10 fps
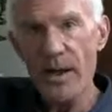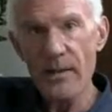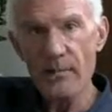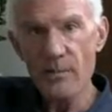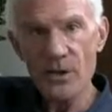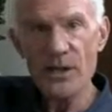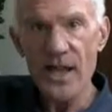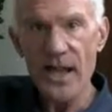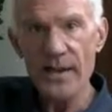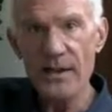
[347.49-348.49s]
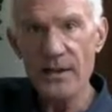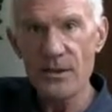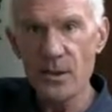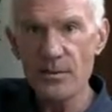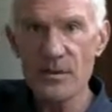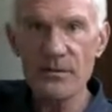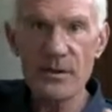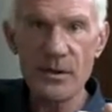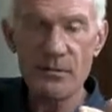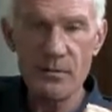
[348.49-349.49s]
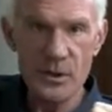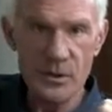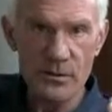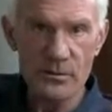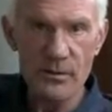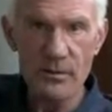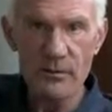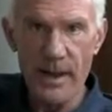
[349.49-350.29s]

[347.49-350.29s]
I must add, in terms of Mr.